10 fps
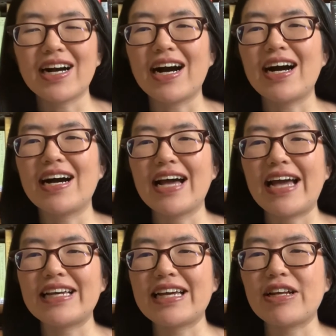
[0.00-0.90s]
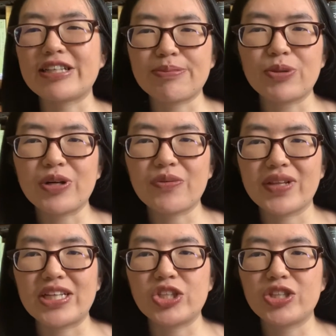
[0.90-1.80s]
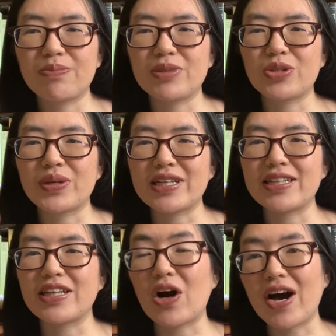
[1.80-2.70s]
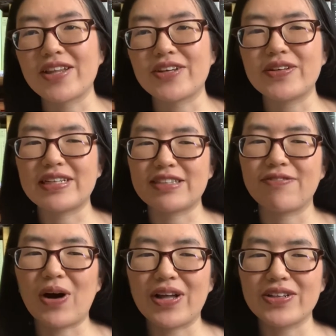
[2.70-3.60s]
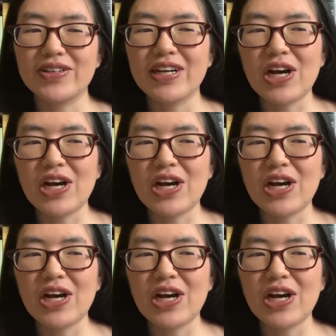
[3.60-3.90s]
and it explored the relationship between the author and his father,